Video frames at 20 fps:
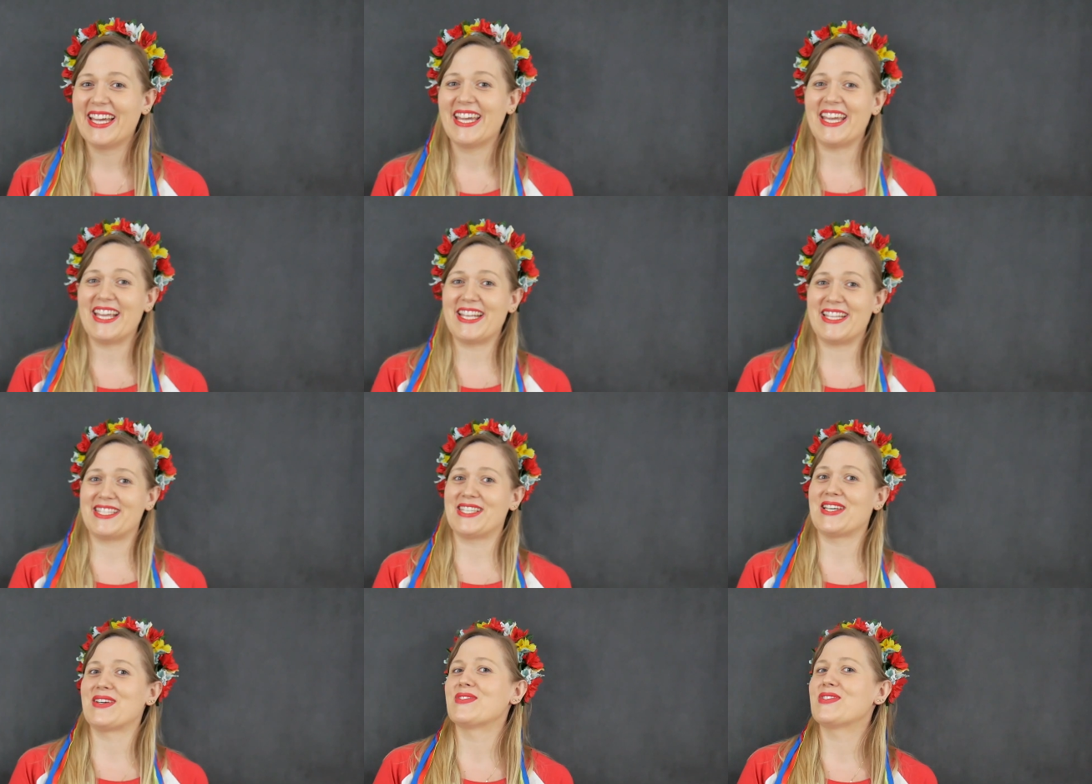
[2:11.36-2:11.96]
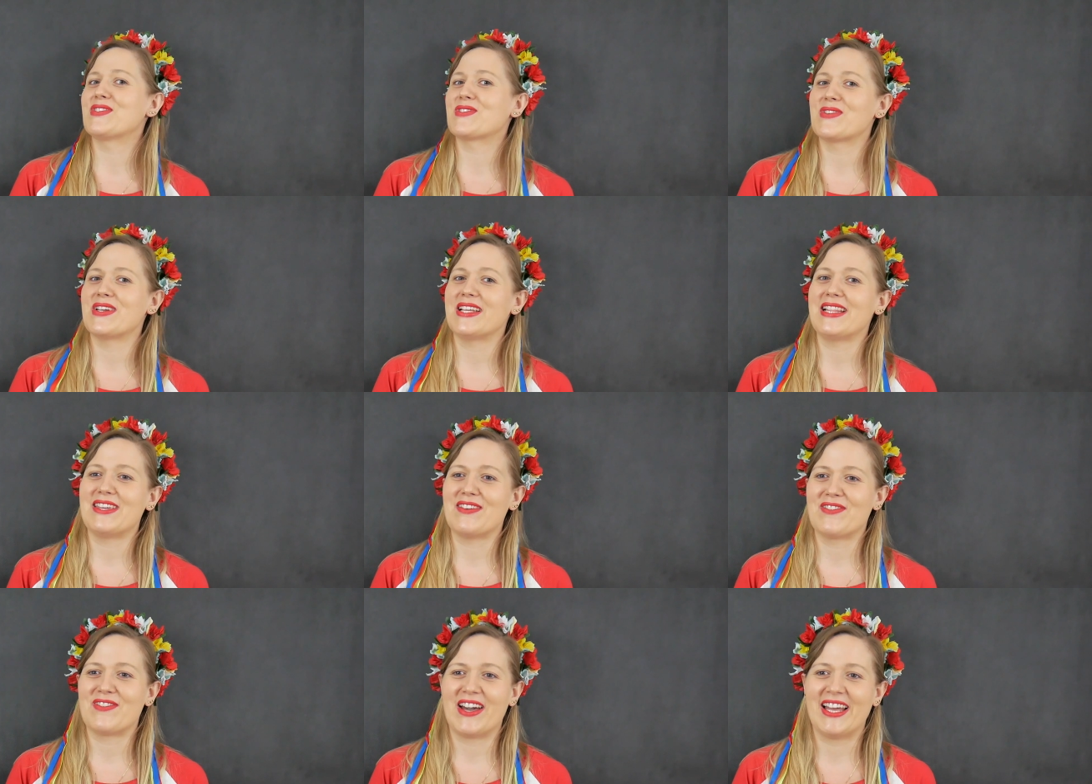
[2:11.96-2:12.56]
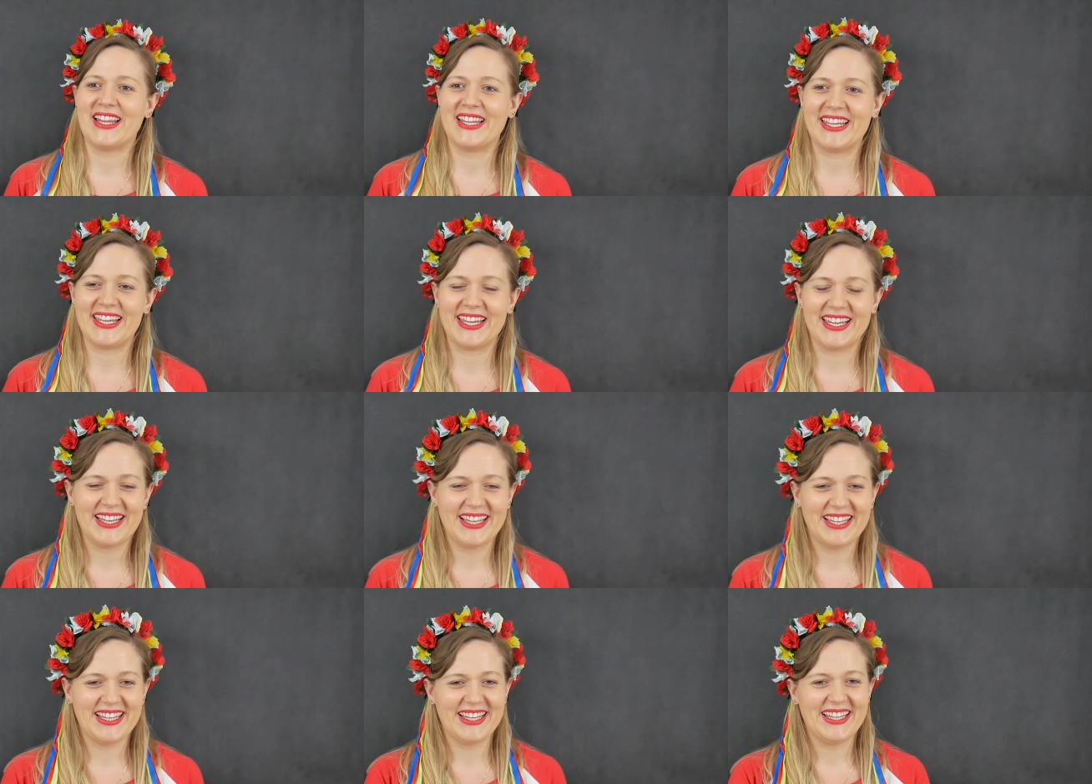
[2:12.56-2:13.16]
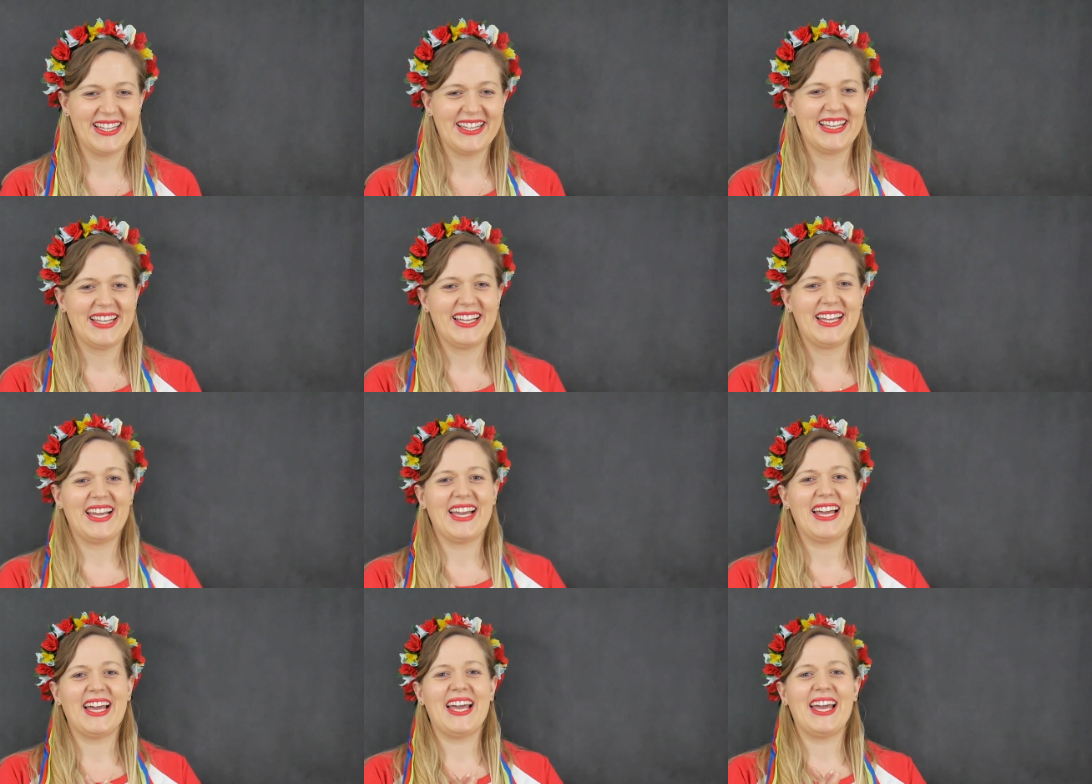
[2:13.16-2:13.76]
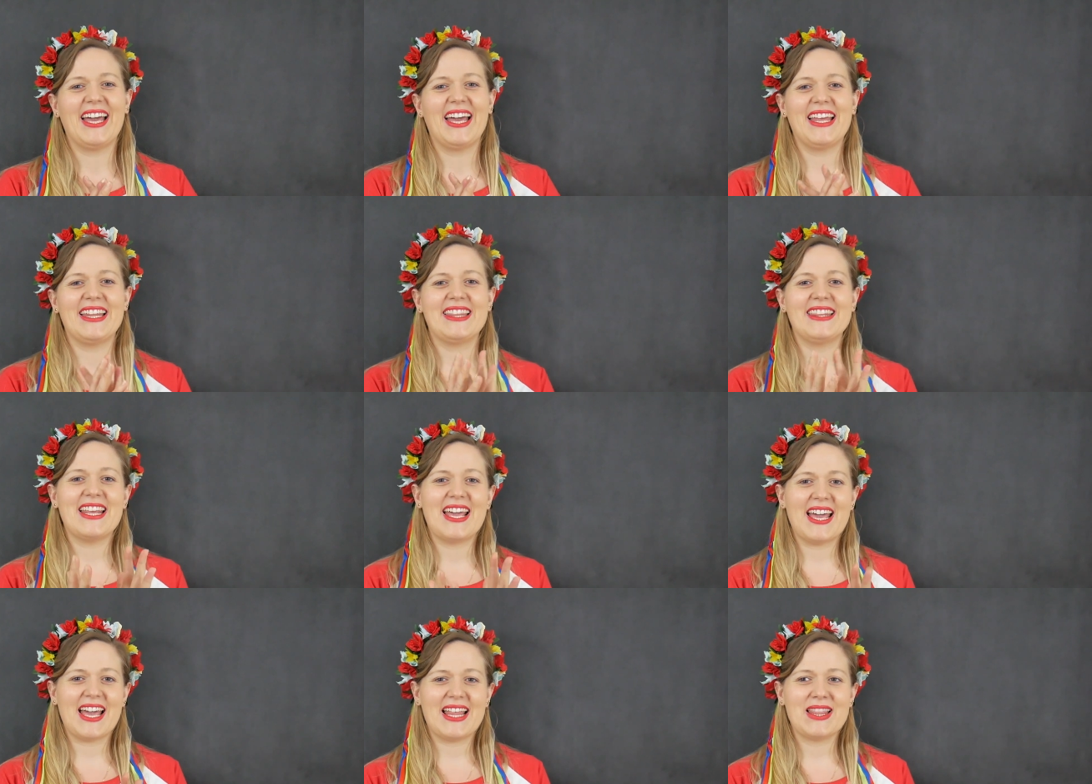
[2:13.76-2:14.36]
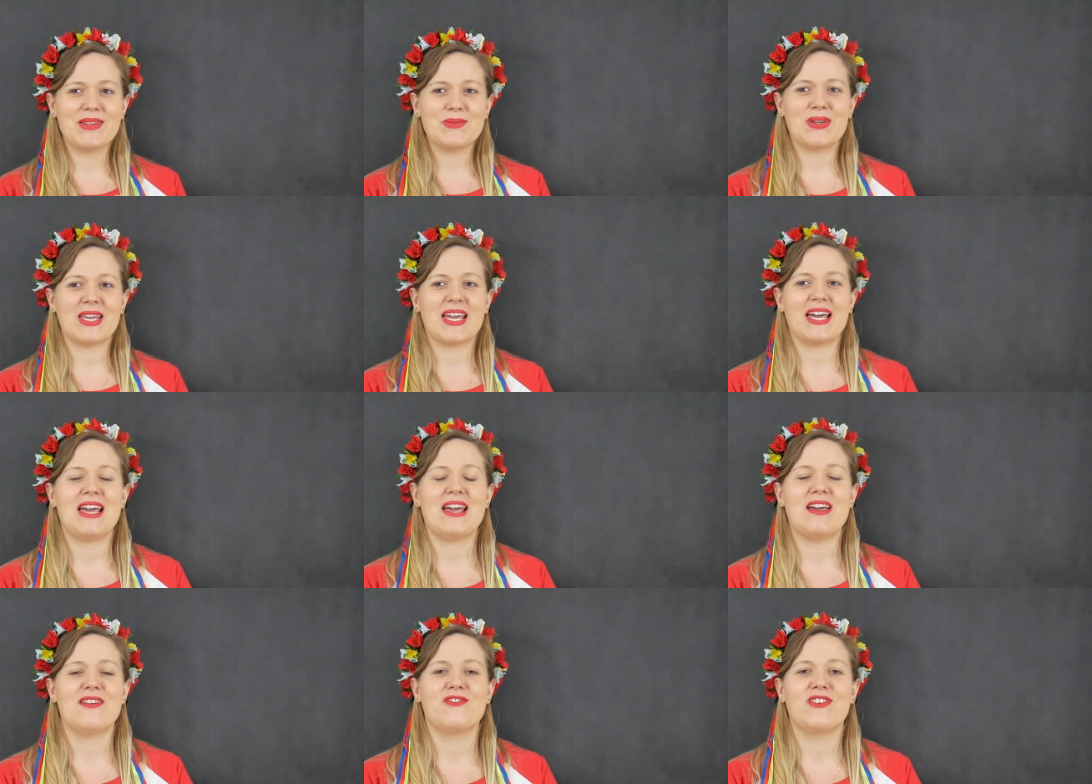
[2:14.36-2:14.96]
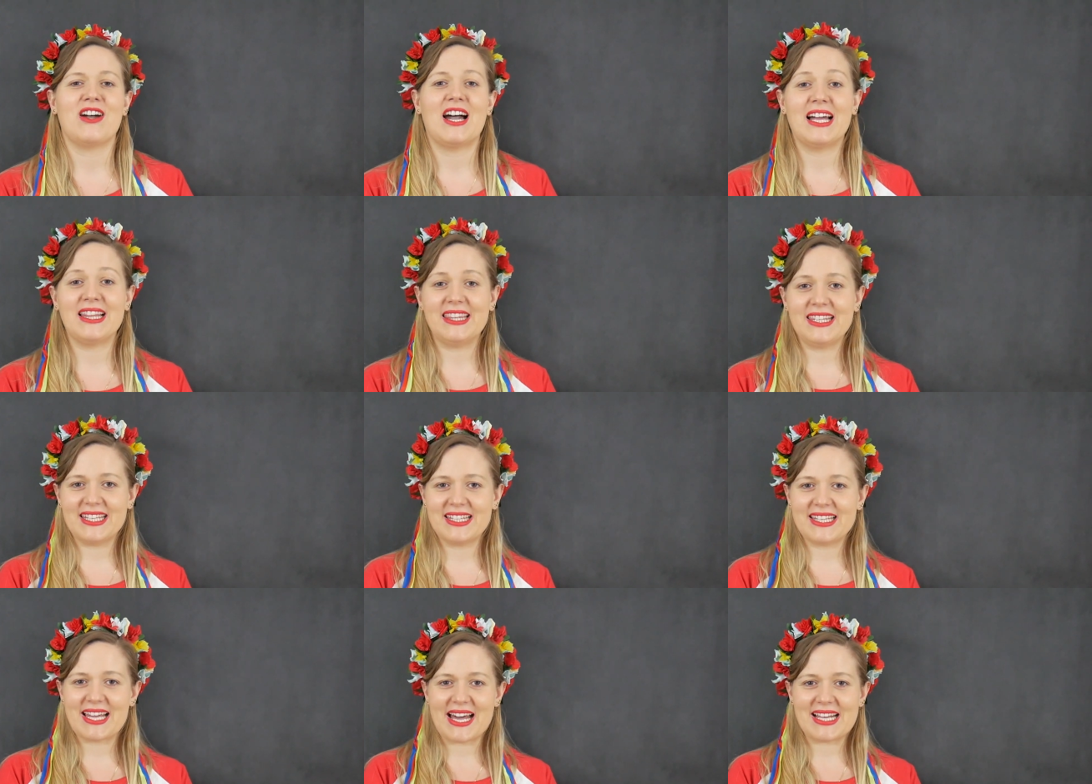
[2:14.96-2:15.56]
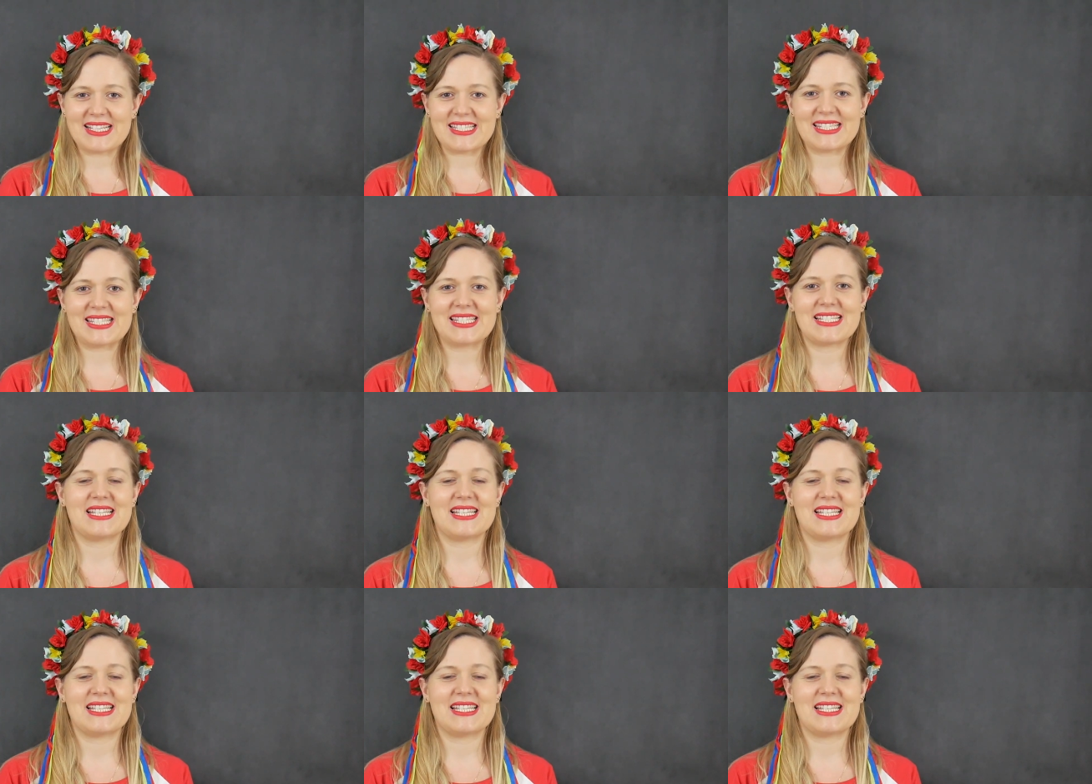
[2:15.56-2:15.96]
it sounds really funny. And then we have Adidas.